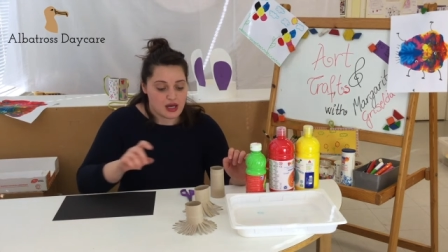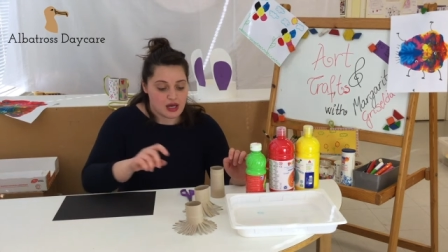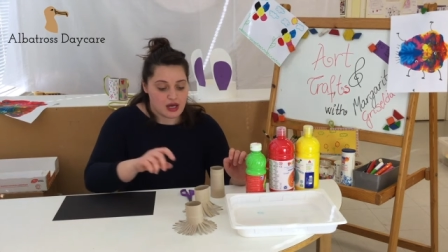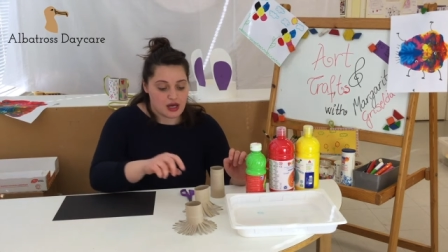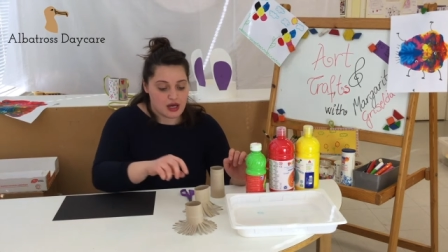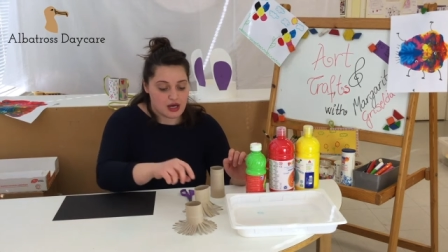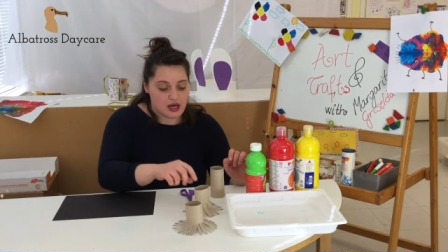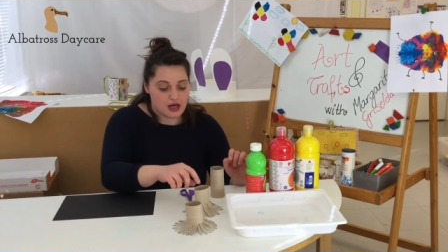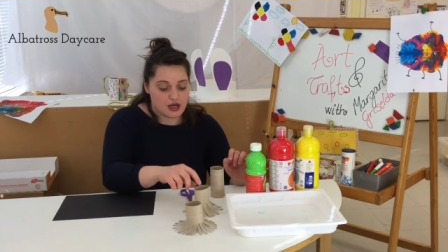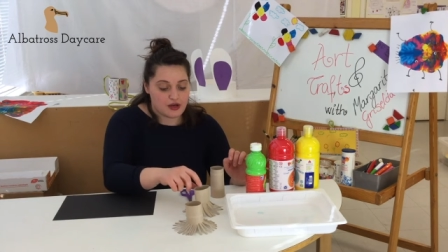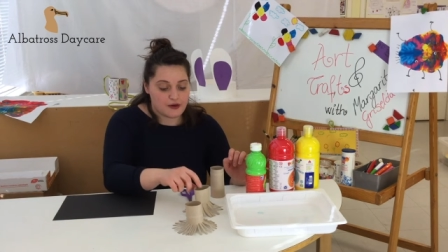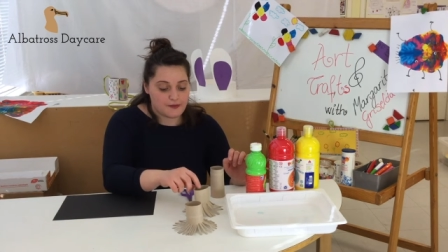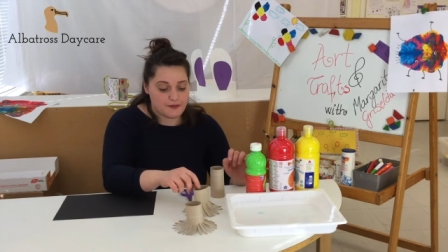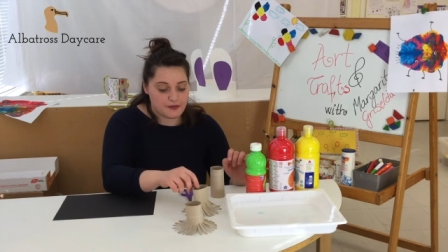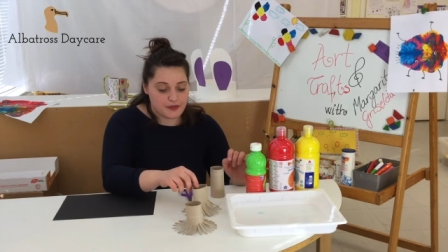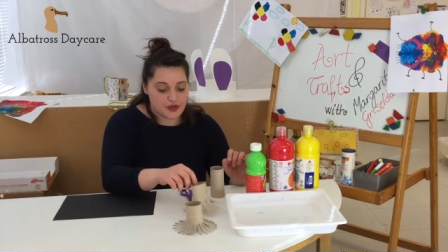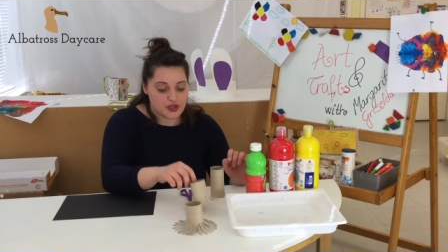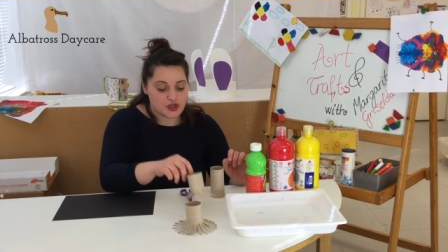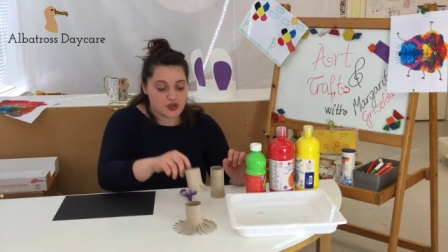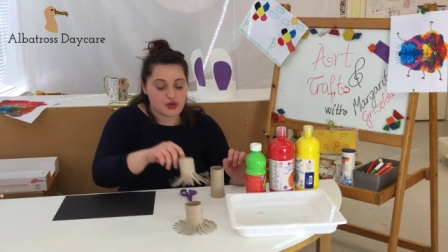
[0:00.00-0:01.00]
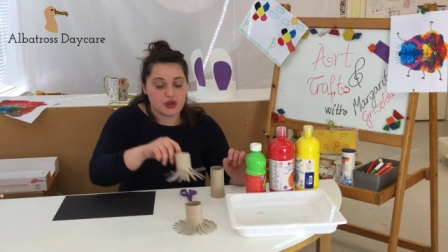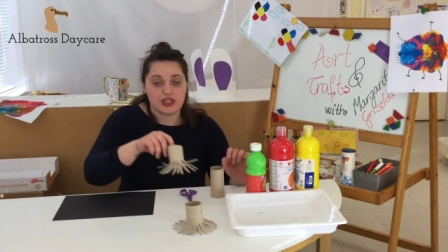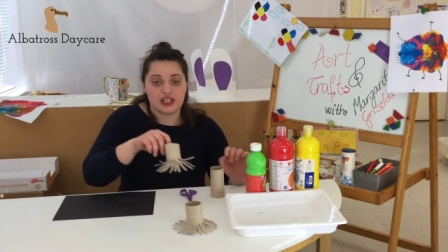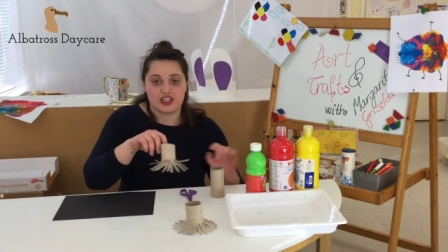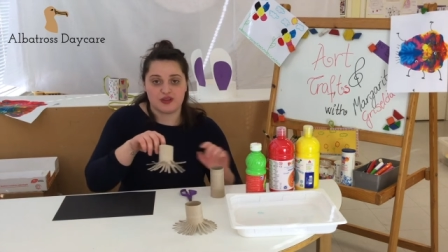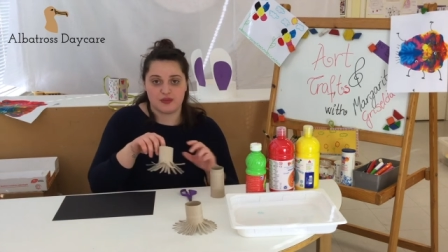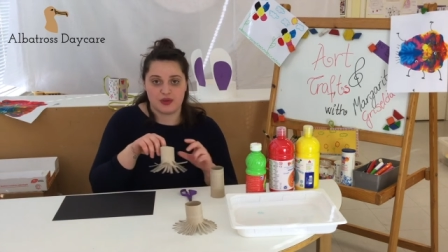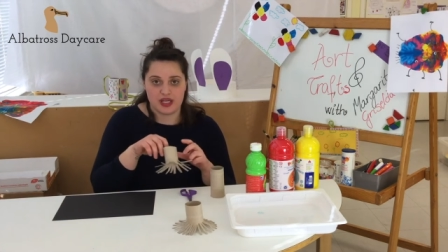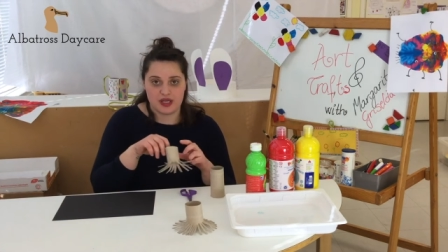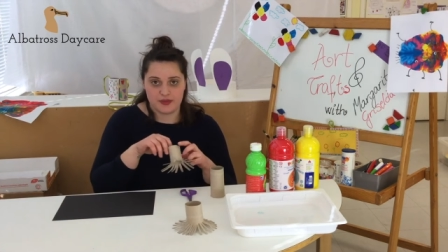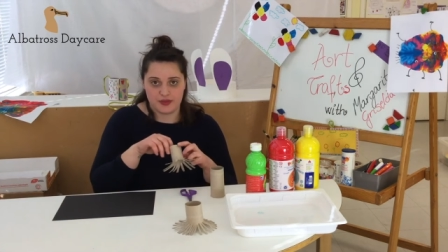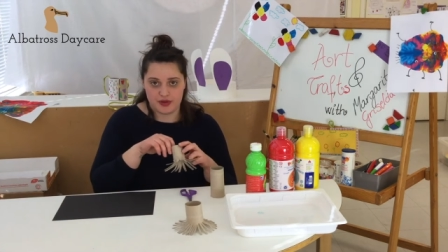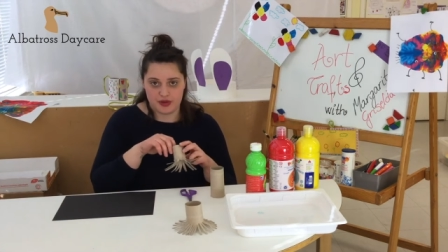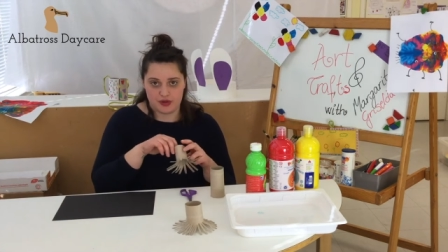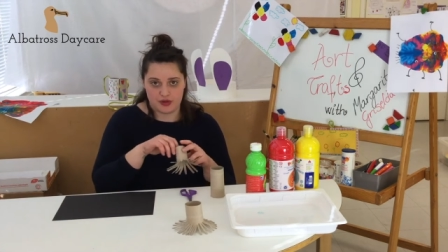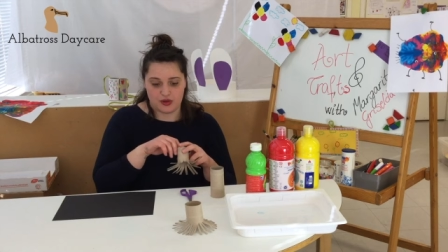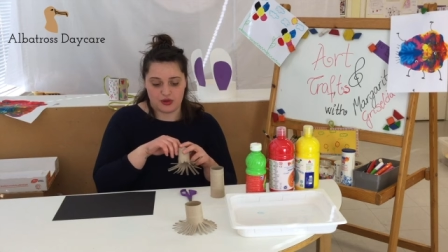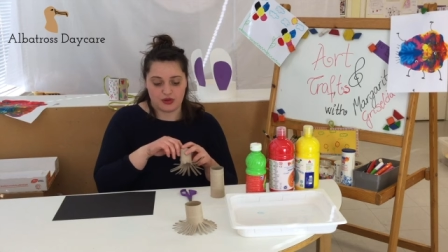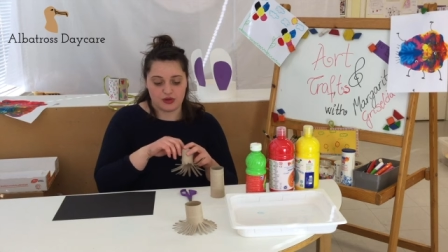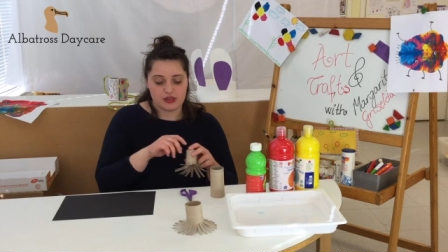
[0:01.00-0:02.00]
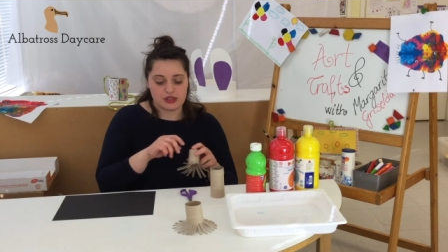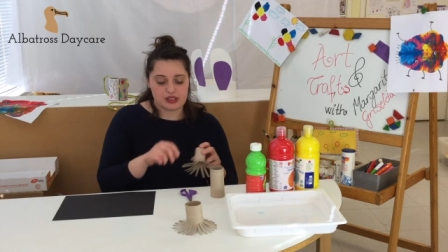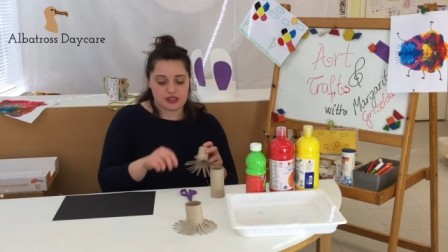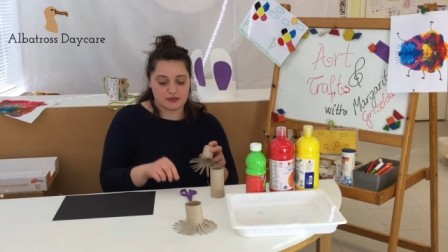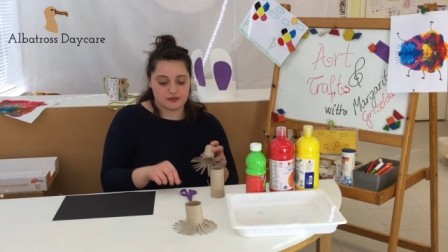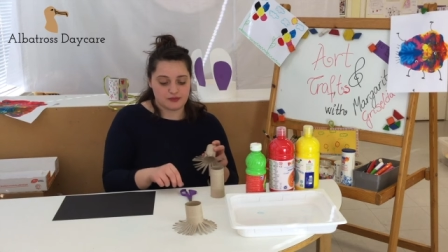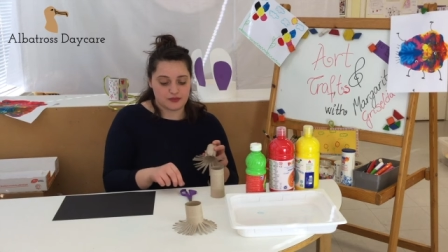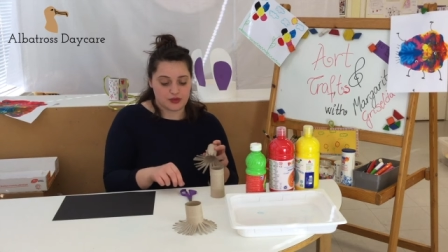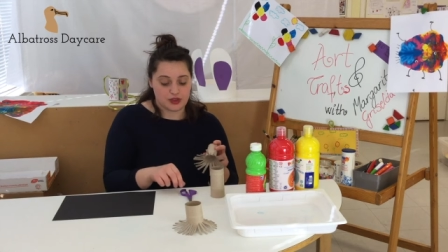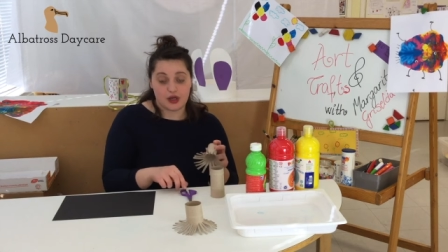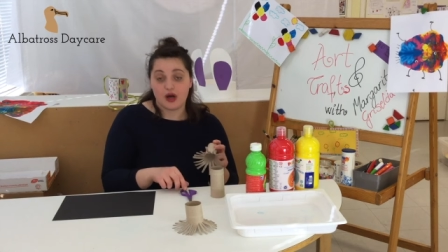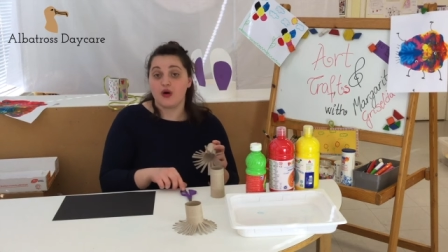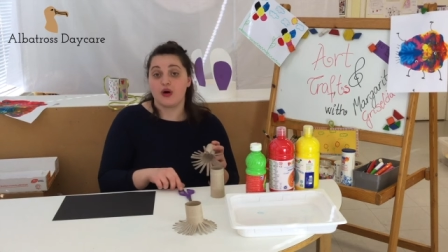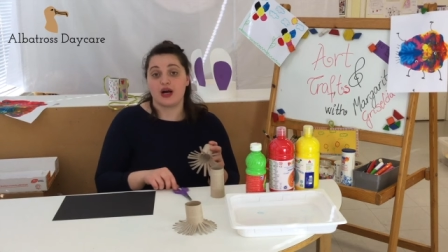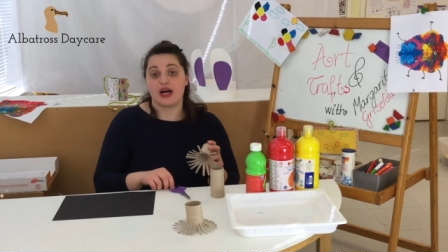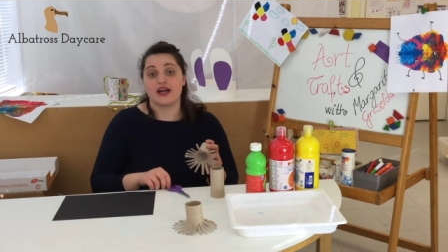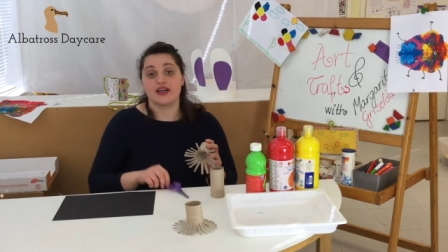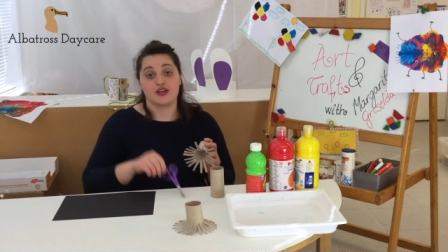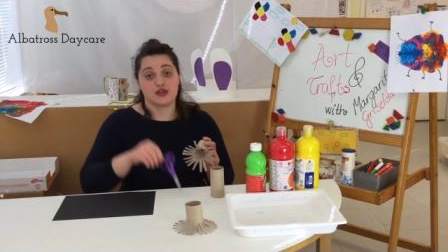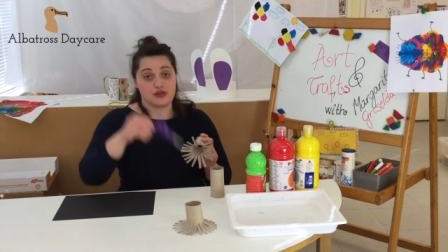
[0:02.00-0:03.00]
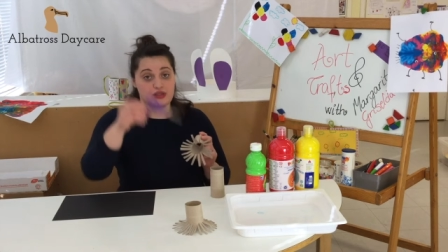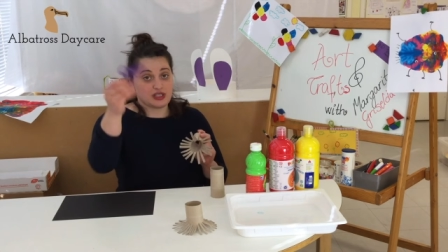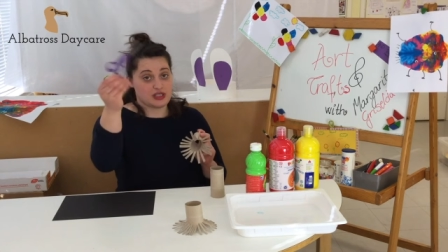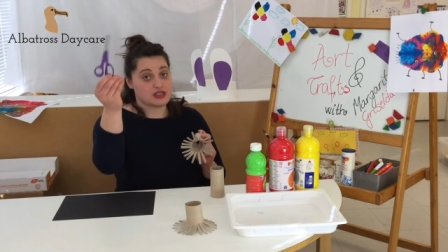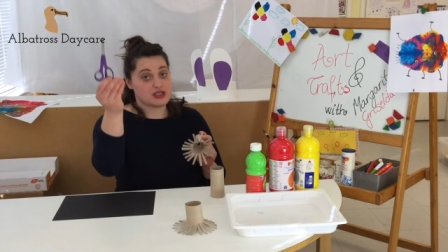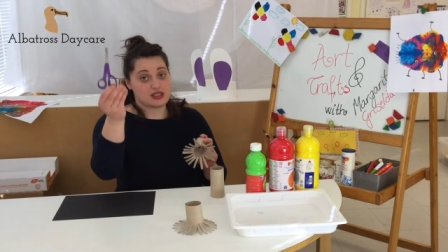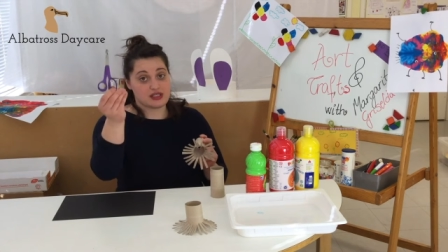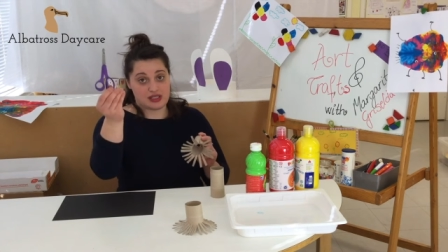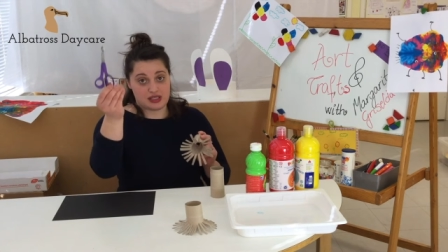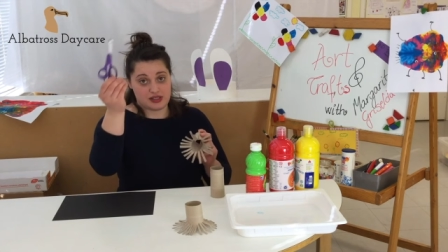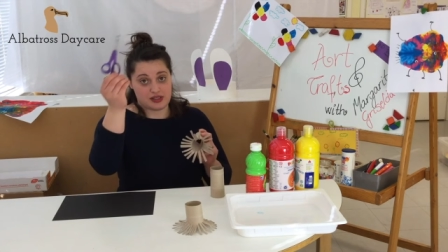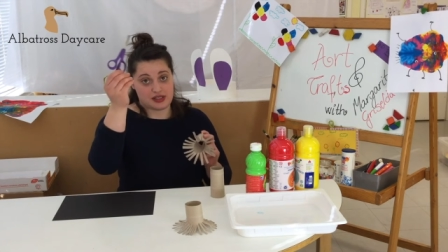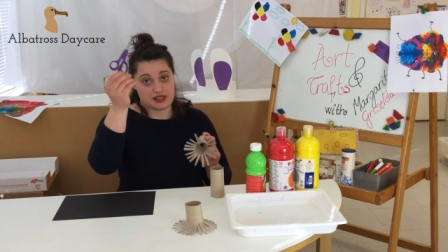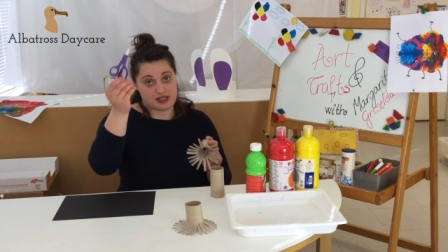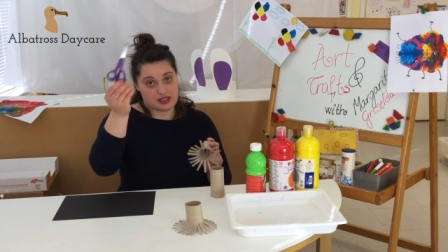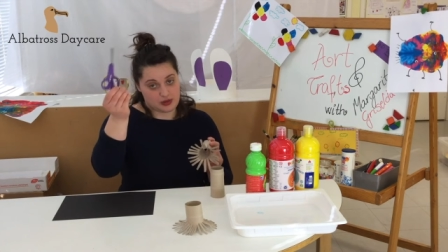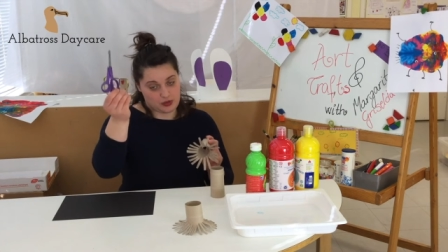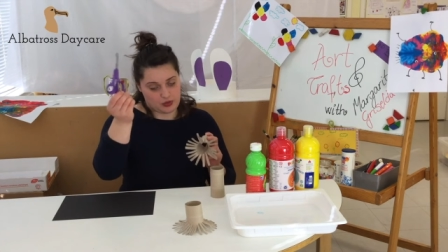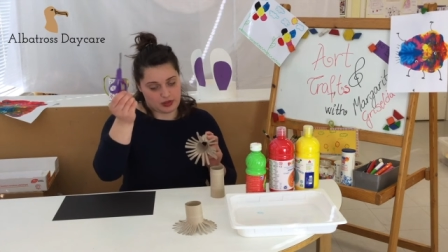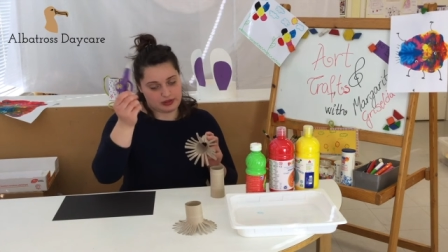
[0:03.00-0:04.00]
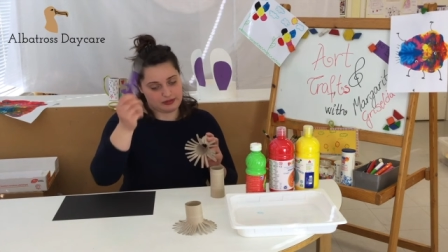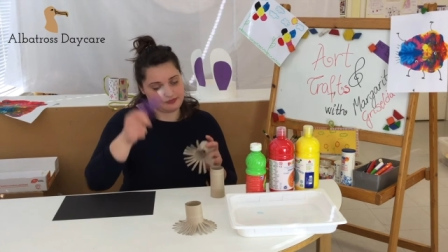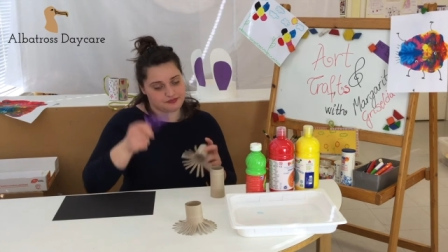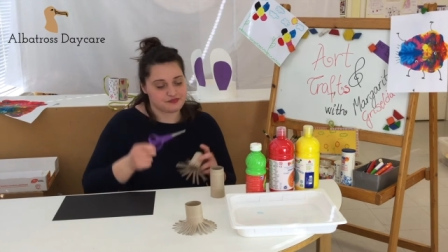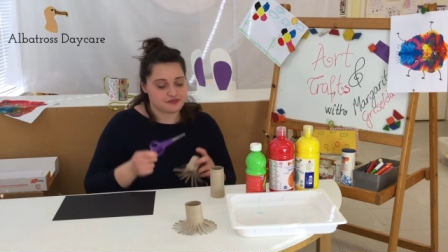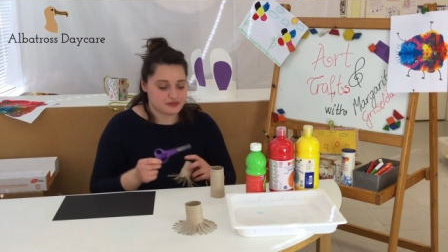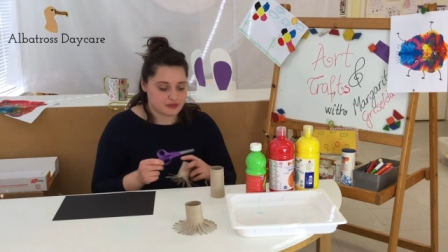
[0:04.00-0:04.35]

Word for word: Um, the toilet paper rolls, oh, and you need the scissors as well